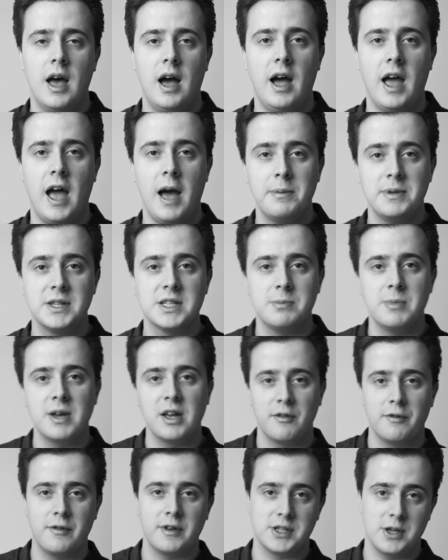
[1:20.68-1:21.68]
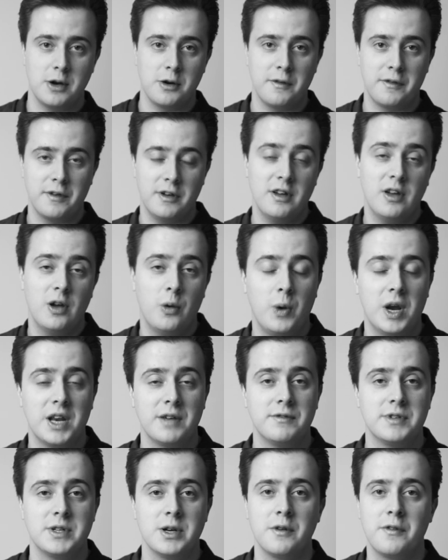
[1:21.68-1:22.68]
I happened to meet a photographer, a
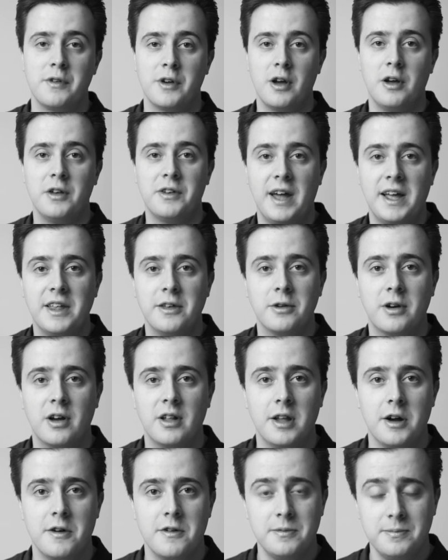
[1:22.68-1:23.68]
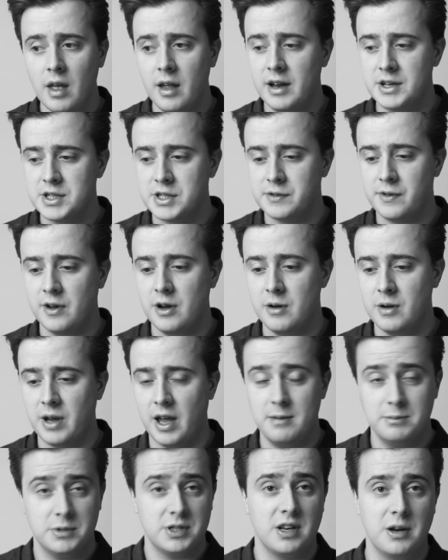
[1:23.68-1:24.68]
wedding photographer called Daniel Caloran, and I just thought,
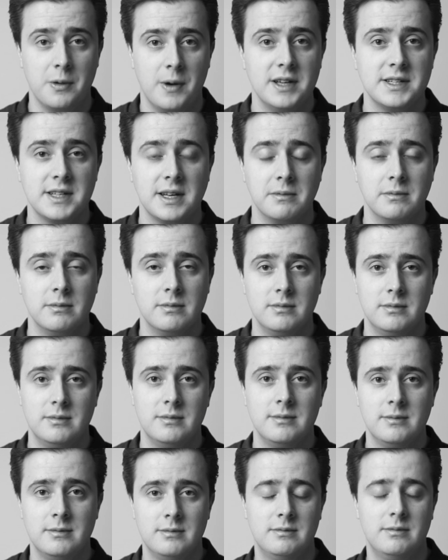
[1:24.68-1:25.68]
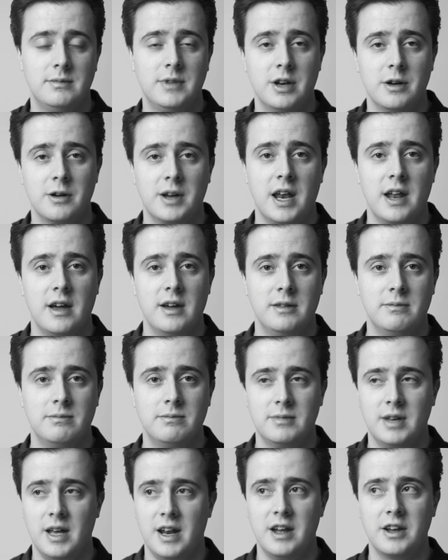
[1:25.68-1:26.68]
okay, I'm just gonna ask him, you know, can
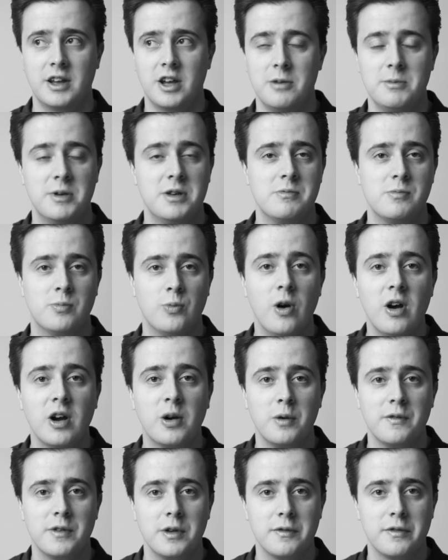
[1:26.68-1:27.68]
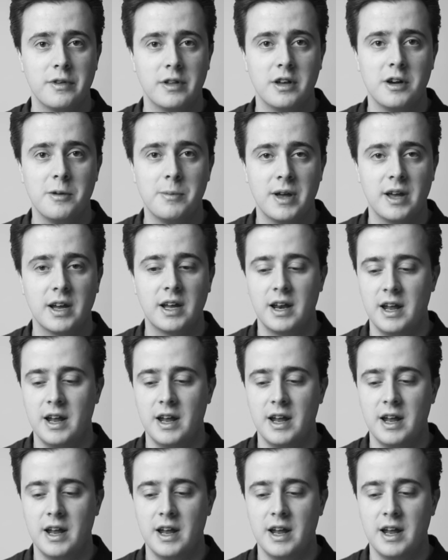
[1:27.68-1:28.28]
I come and work with you for a little bit?